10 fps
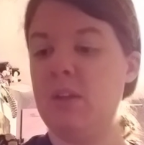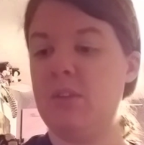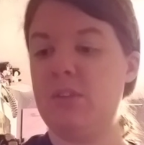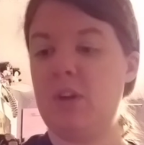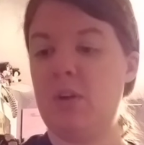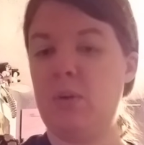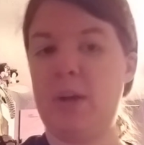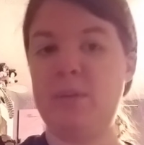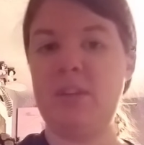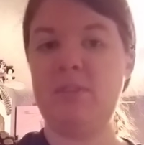So
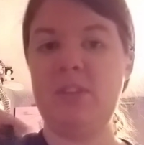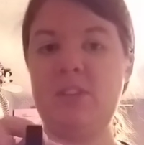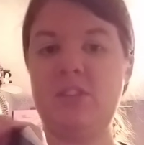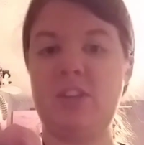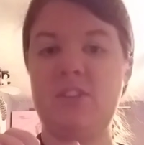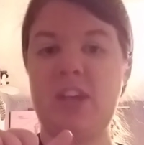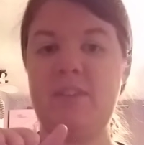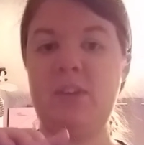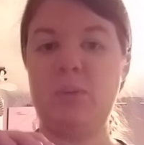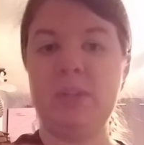I would definitely suggest
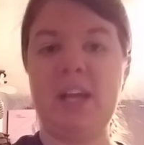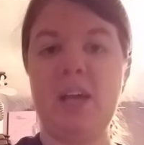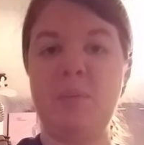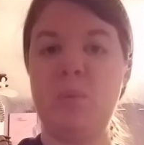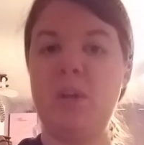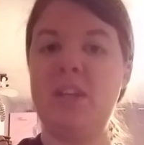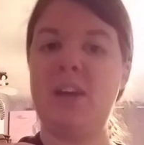having a reliable one.